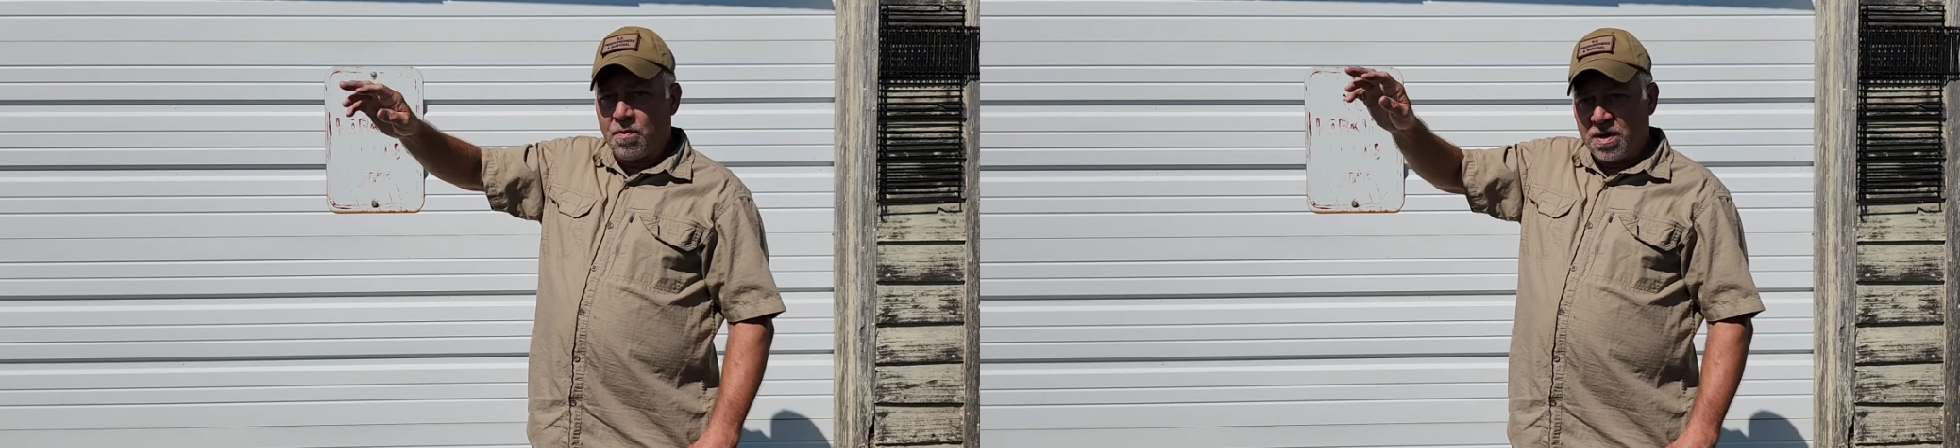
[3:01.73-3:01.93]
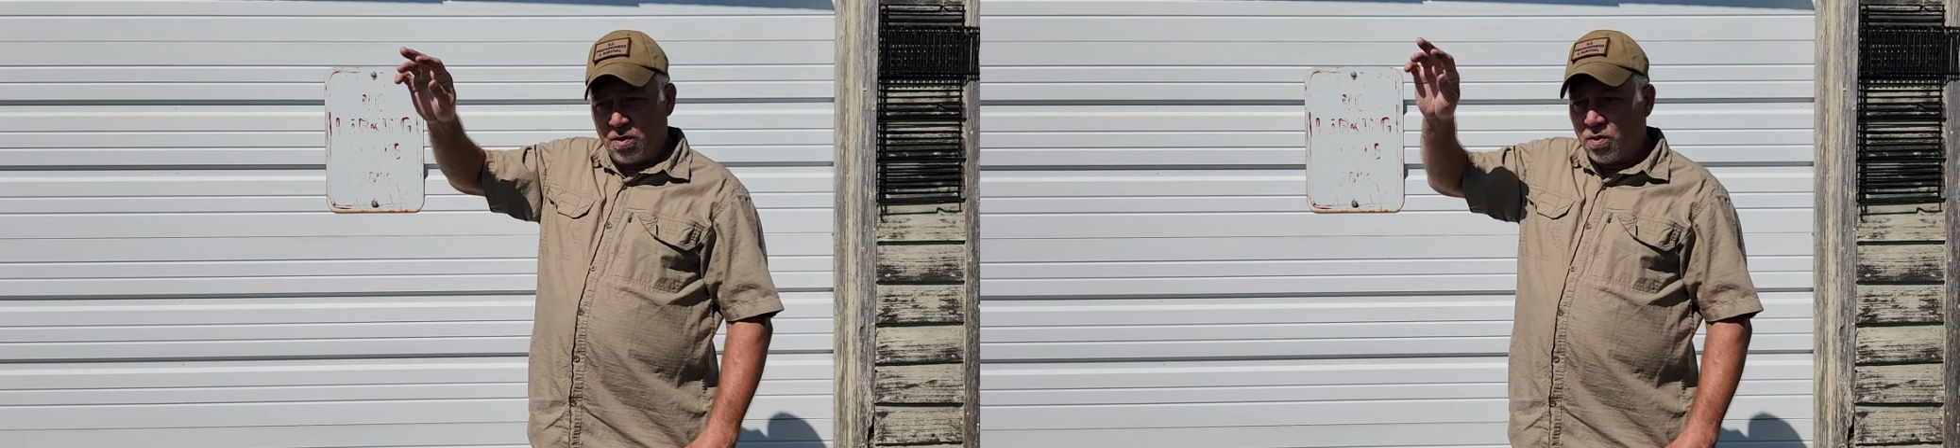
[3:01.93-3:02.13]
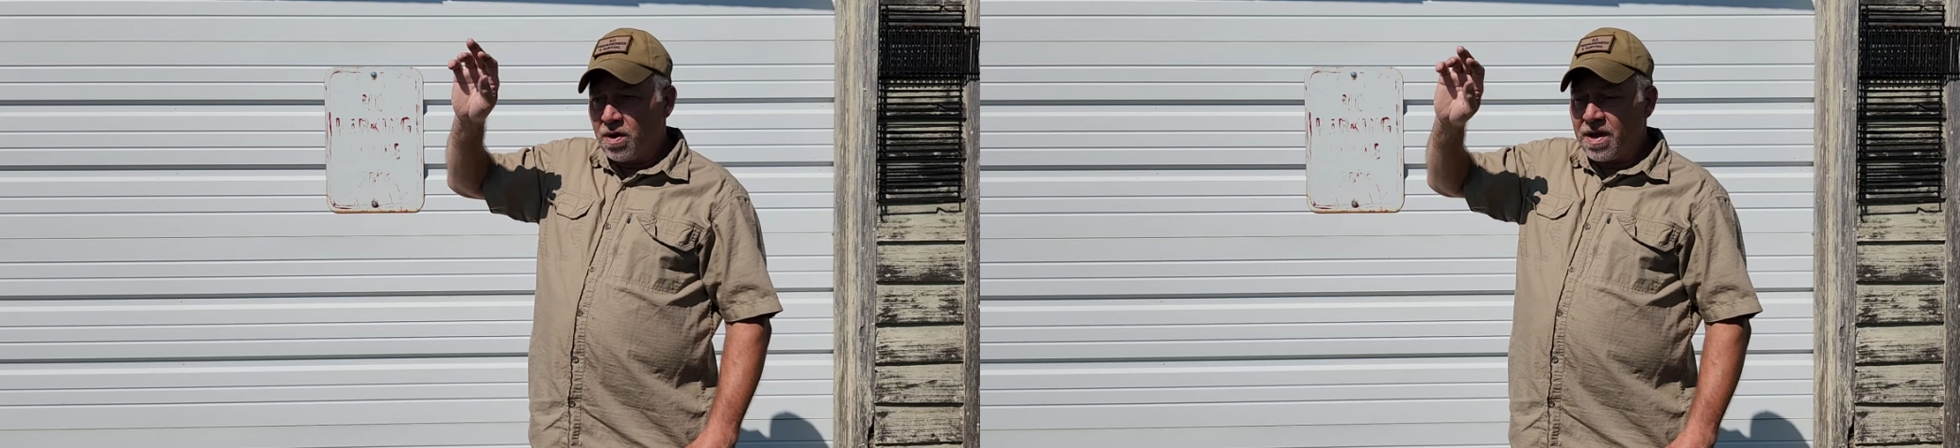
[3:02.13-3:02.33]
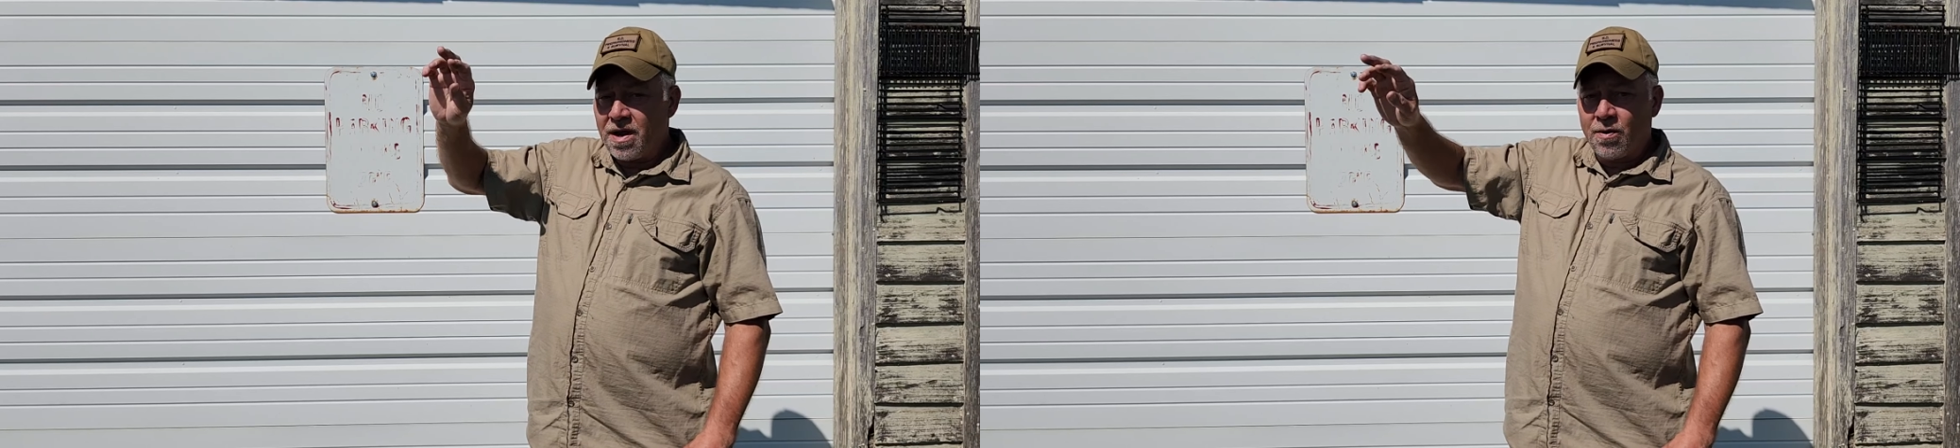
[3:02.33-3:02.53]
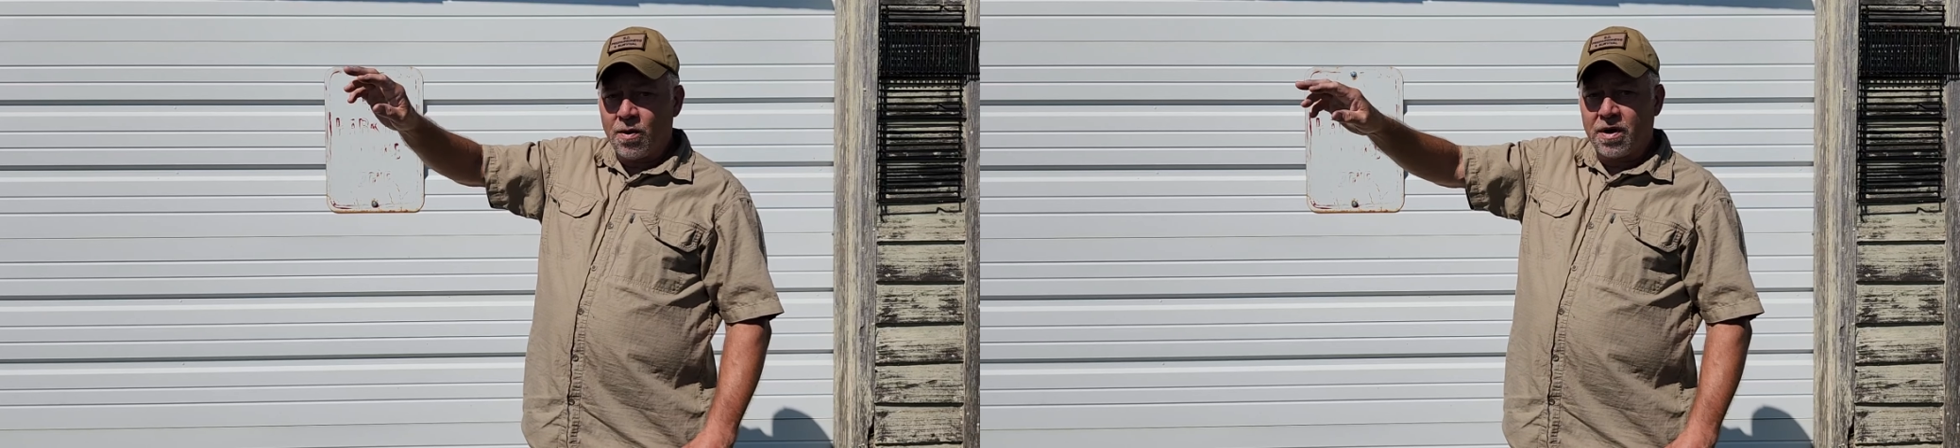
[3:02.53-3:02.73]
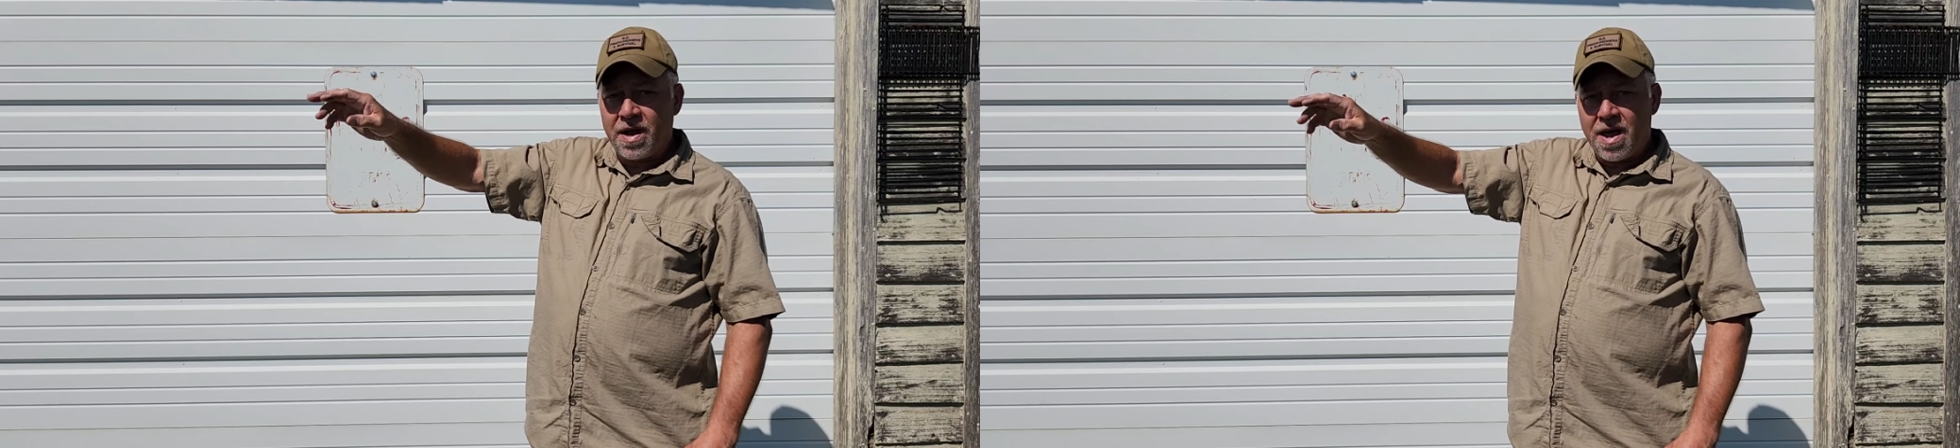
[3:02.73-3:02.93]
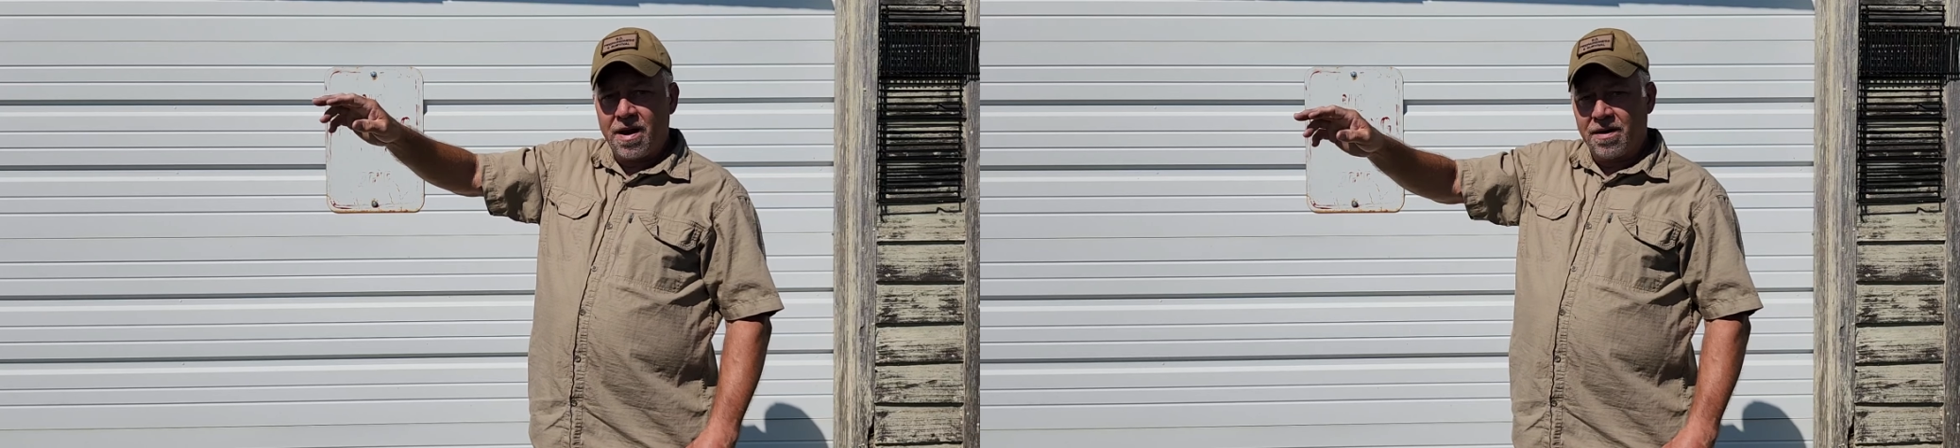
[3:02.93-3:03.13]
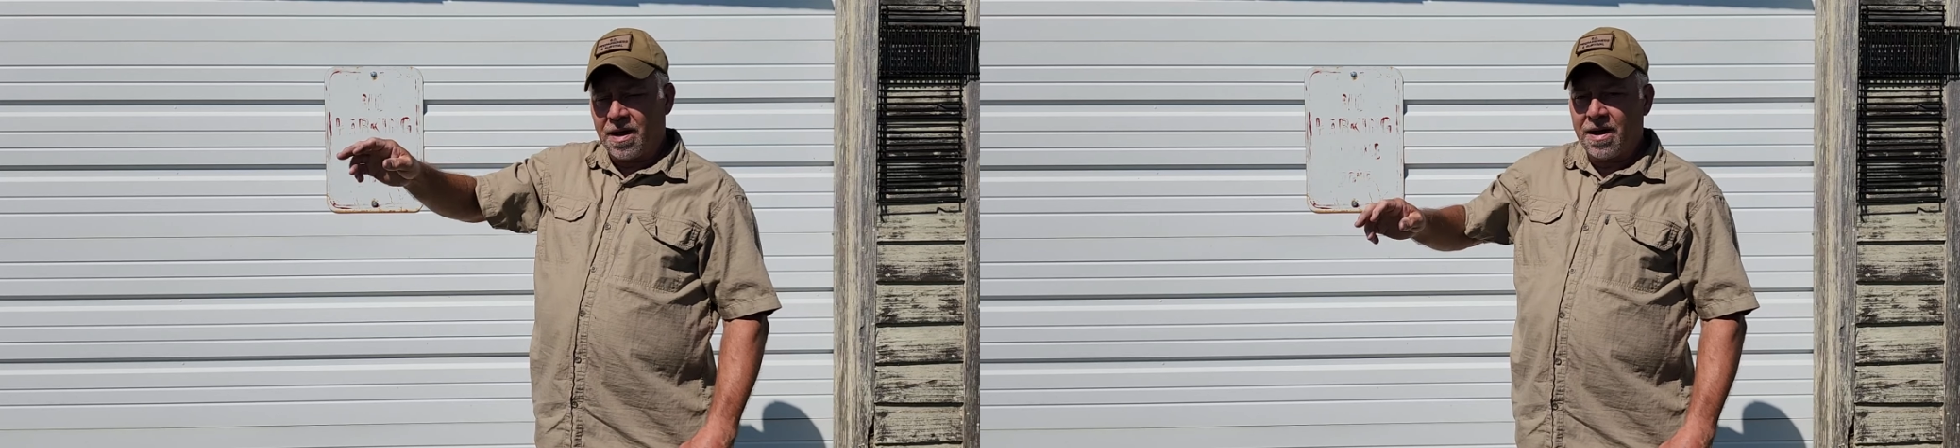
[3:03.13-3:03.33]
but you really had to work at
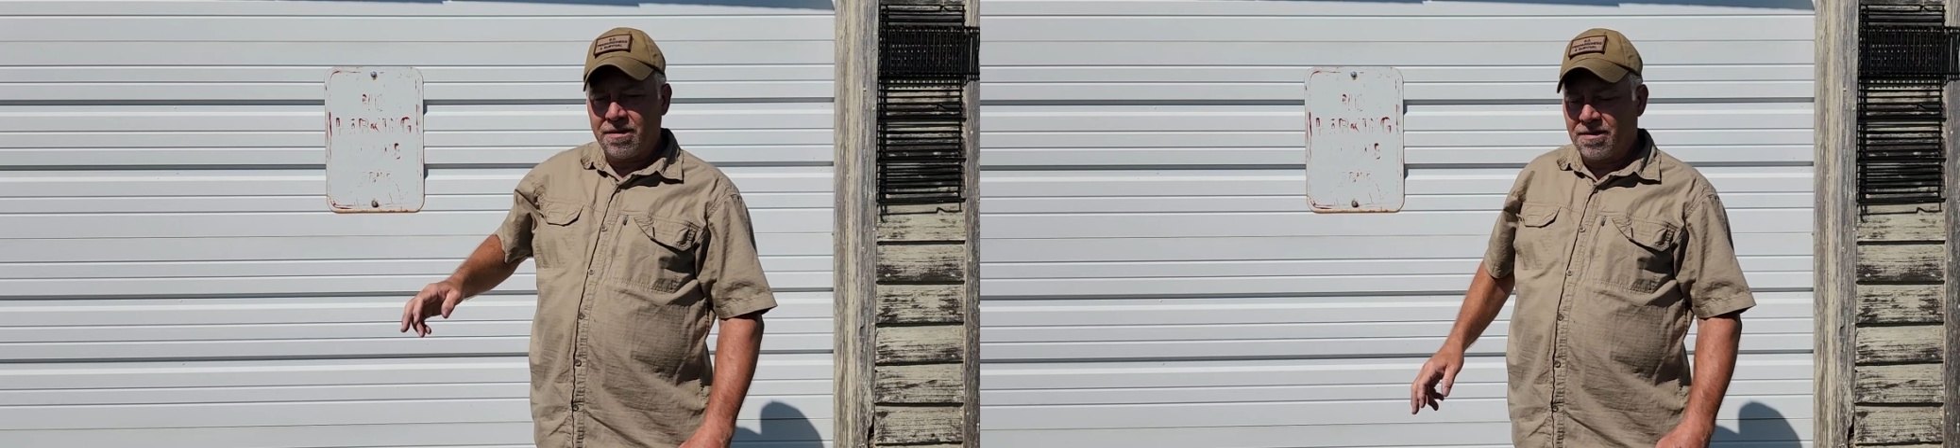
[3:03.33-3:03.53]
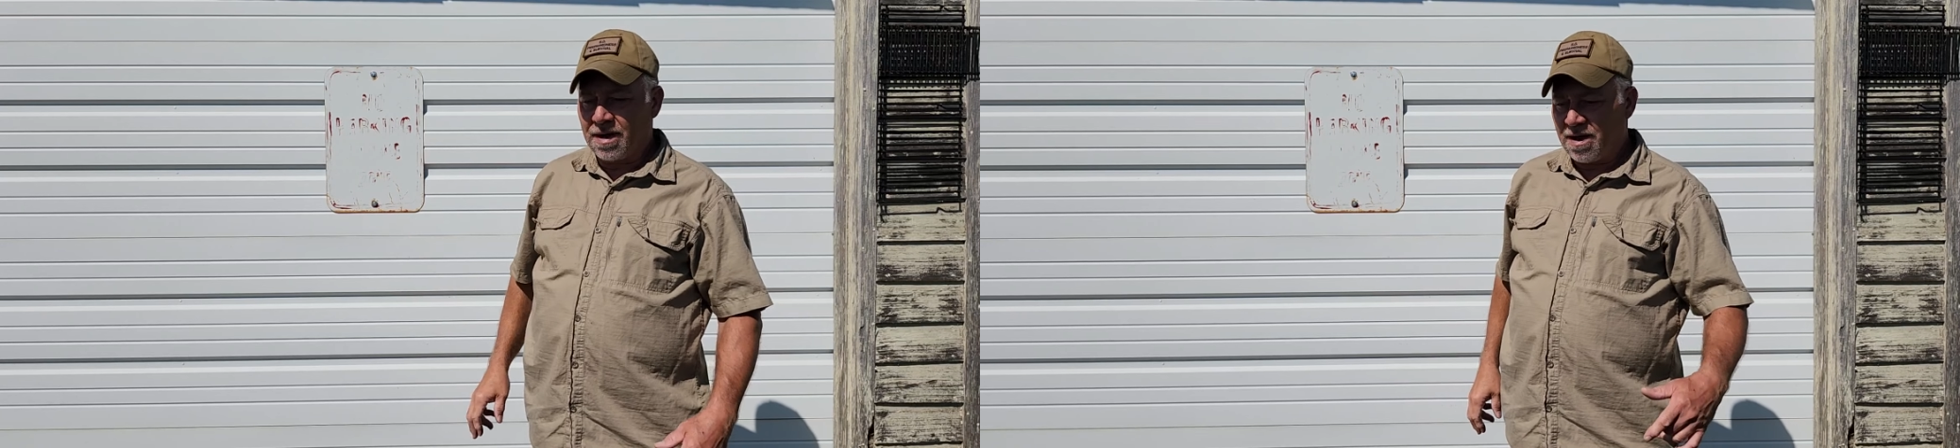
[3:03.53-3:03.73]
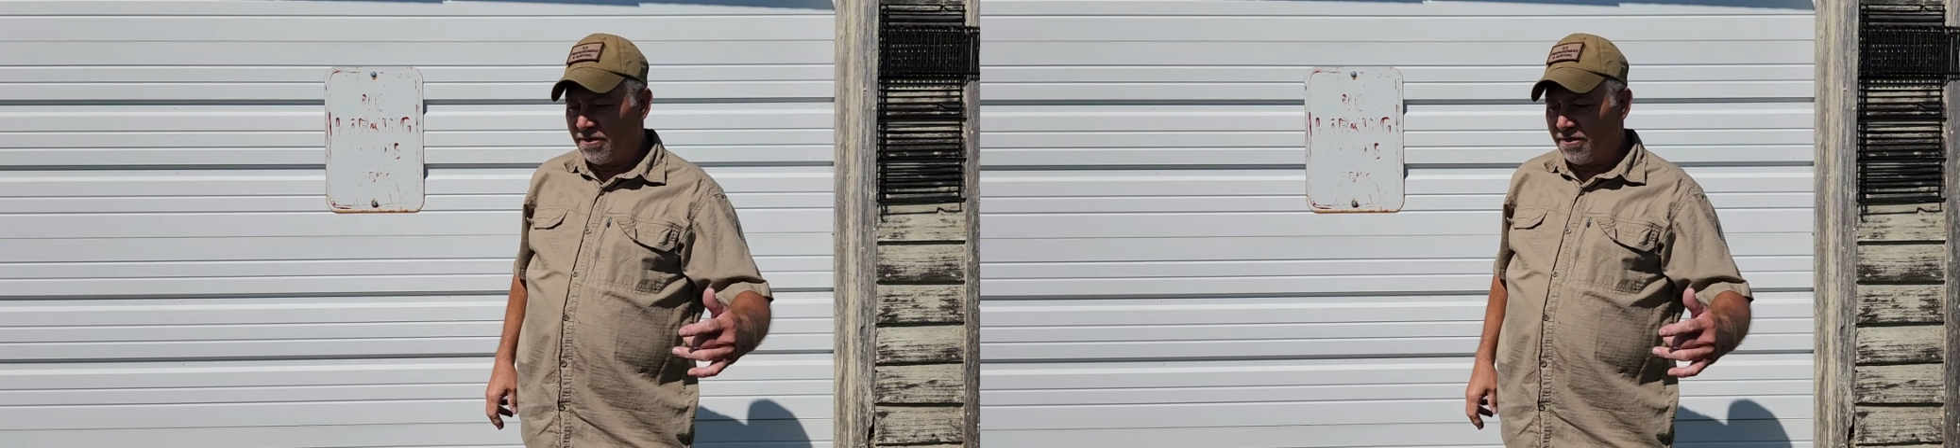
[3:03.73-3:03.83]
it. And I got